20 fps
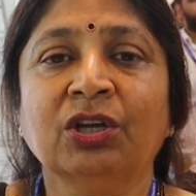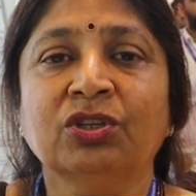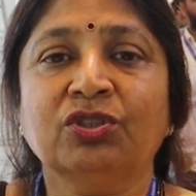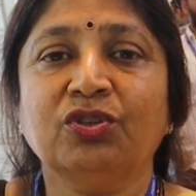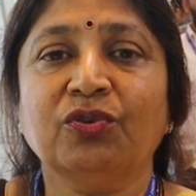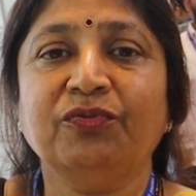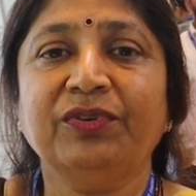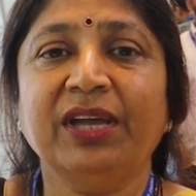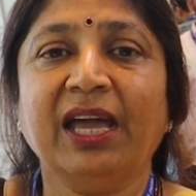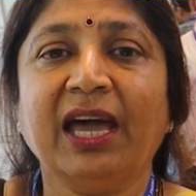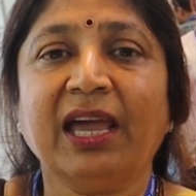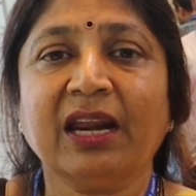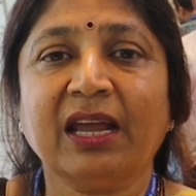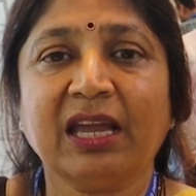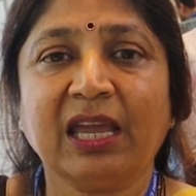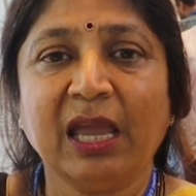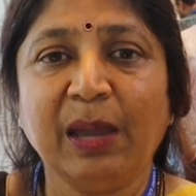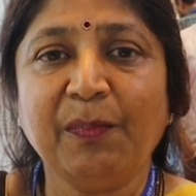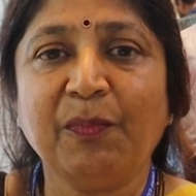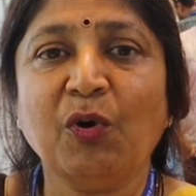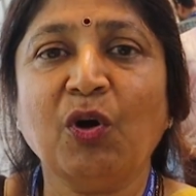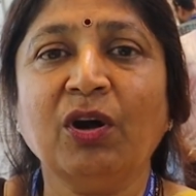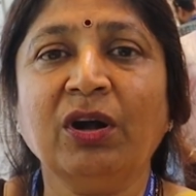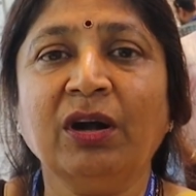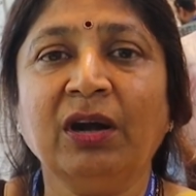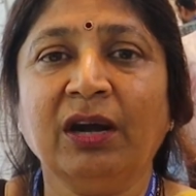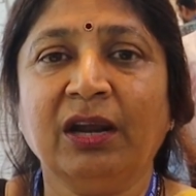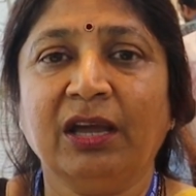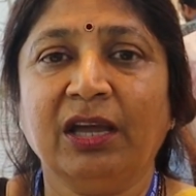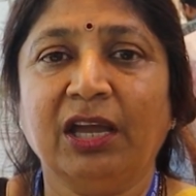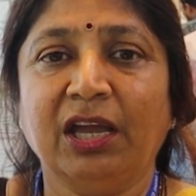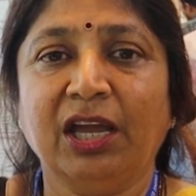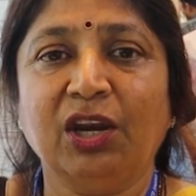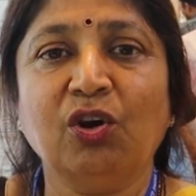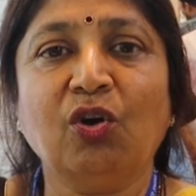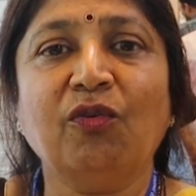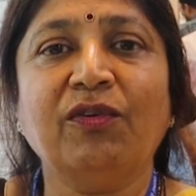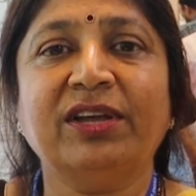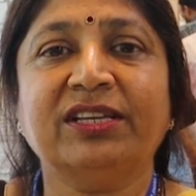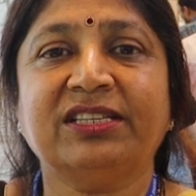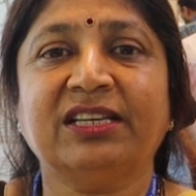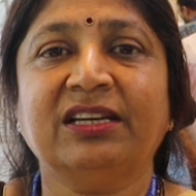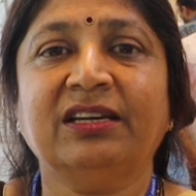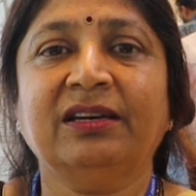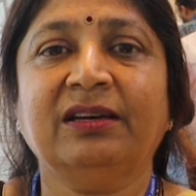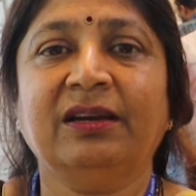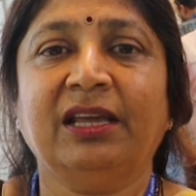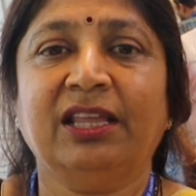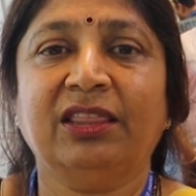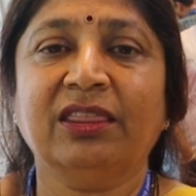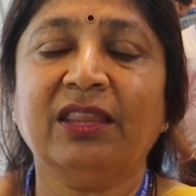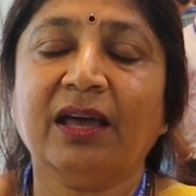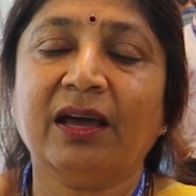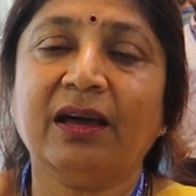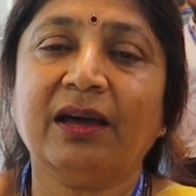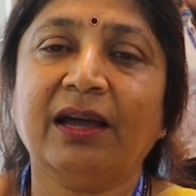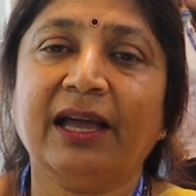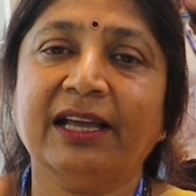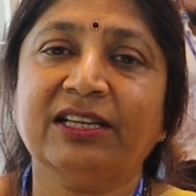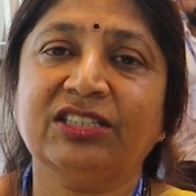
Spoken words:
So we are keep on innovation in the